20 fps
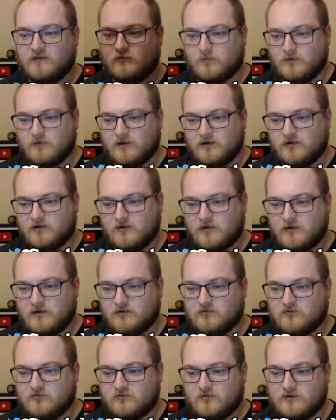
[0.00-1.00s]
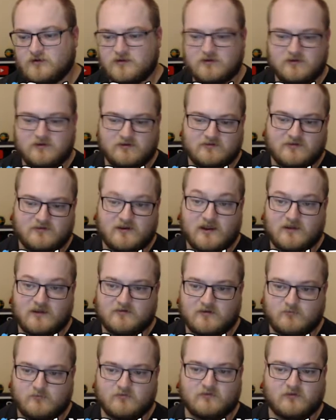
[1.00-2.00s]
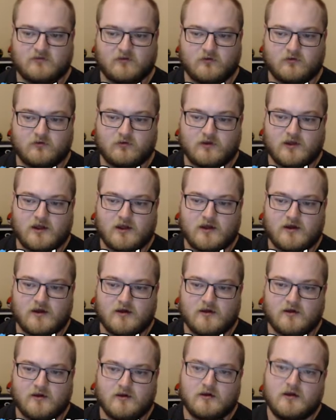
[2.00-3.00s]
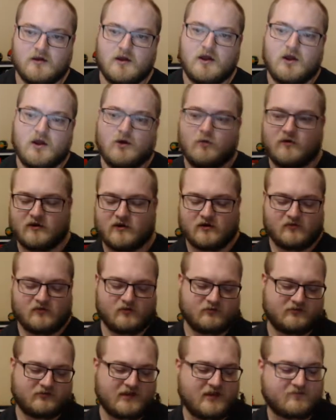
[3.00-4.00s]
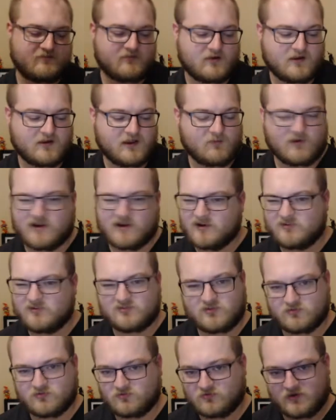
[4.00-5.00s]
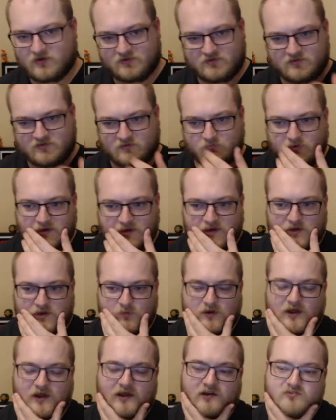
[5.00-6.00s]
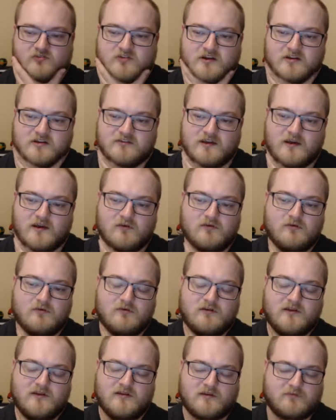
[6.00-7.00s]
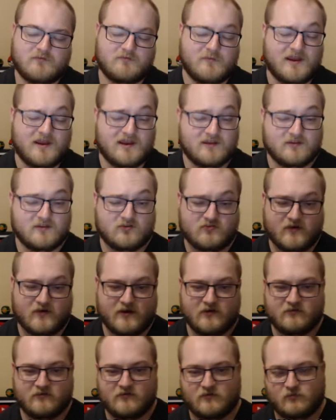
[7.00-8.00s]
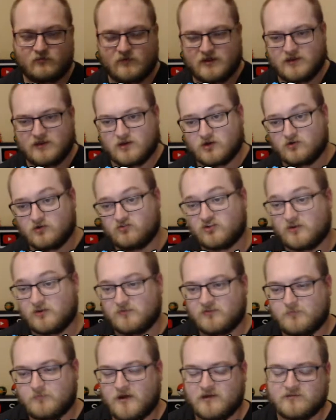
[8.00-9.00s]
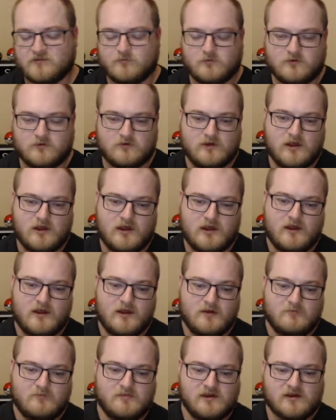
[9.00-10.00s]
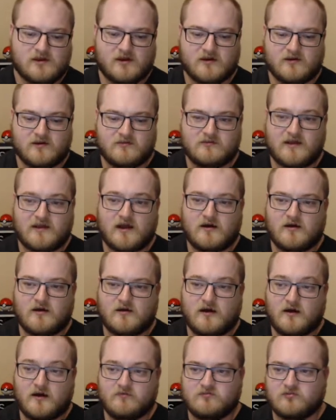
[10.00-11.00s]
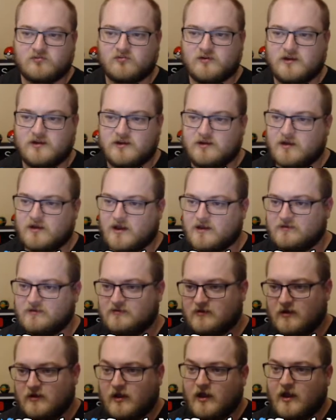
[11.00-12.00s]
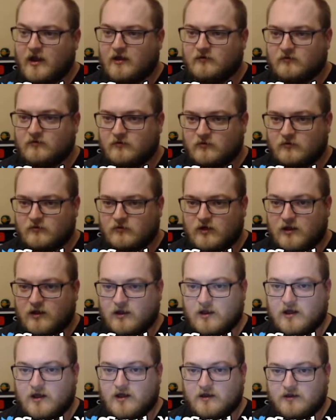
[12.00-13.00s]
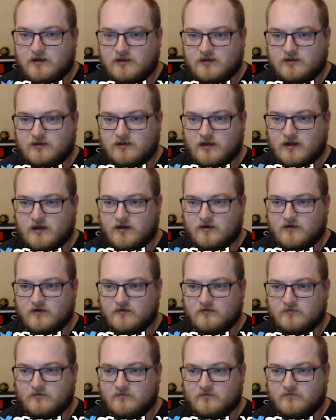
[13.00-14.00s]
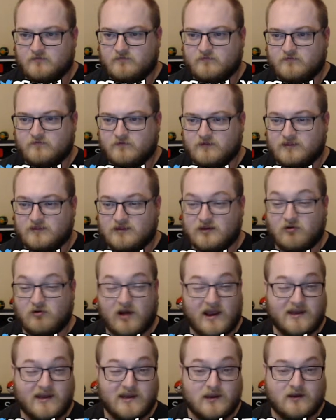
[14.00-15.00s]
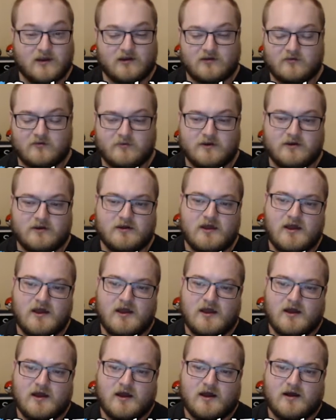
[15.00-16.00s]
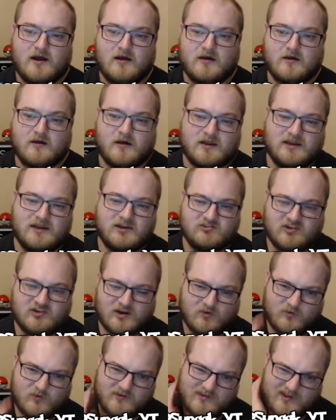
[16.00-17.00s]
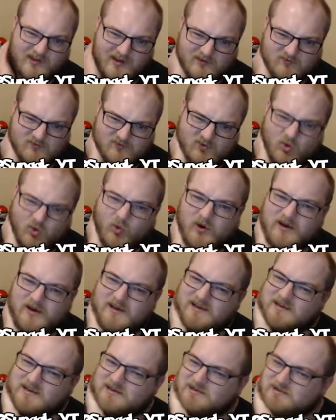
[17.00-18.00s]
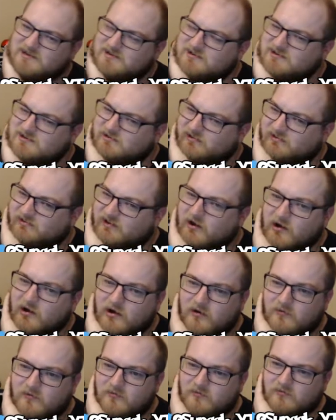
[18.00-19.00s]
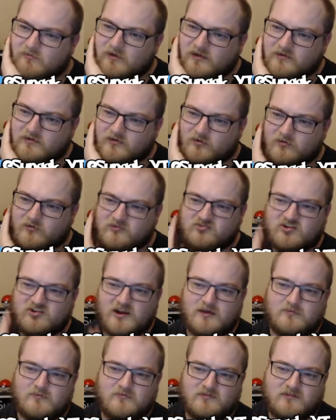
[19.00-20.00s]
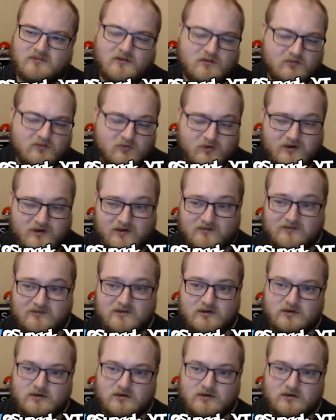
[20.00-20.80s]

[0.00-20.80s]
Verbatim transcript: what we're gonna go ahead and do in today's episode. Uh, we're gonna go Saffron, and we're gonna just go straight to Sabrina. We're not gonna try to tackle as many of the trainers as in her gym as possible, because uh, off screen I did handle a lot of the grinding a little bit. Uh, EJ was like 20 some, and so was James underscore exe.